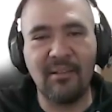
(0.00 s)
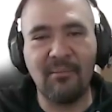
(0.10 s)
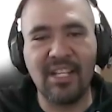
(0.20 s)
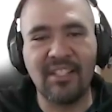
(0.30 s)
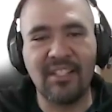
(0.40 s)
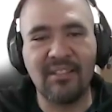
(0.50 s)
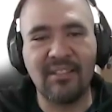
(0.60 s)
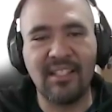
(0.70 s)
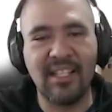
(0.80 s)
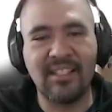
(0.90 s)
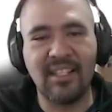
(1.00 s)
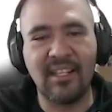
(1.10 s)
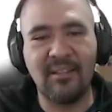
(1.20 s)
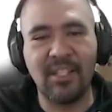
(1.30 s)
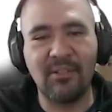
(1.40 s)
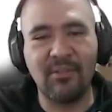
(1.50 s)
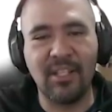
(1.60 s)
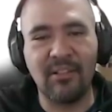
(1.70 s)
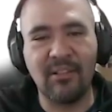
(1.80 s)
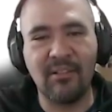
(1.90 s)
matches, let's say,
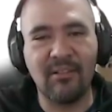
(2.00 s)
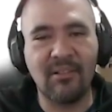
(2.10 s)
between